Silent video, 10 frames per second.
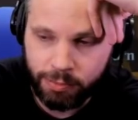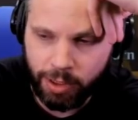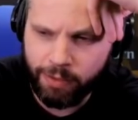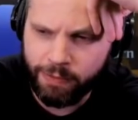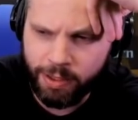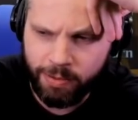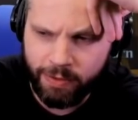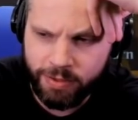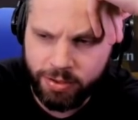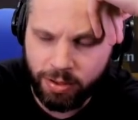I don't even think we
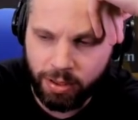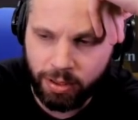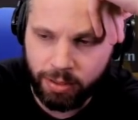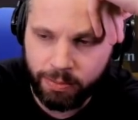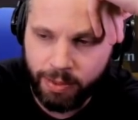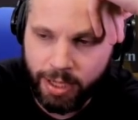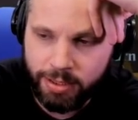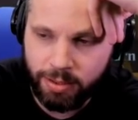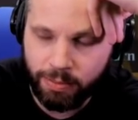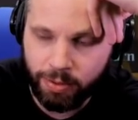have a strong arm
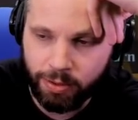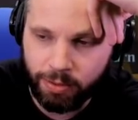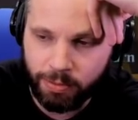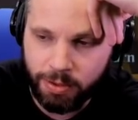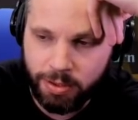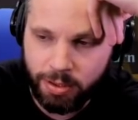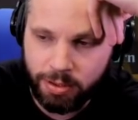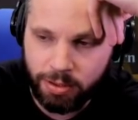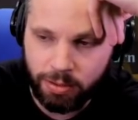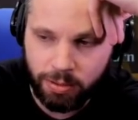passed on both of them. Did we?
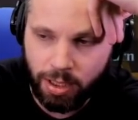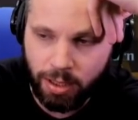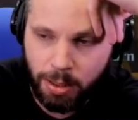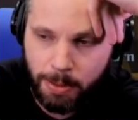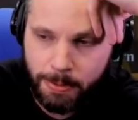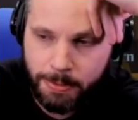Two. Oh, yeah. okay.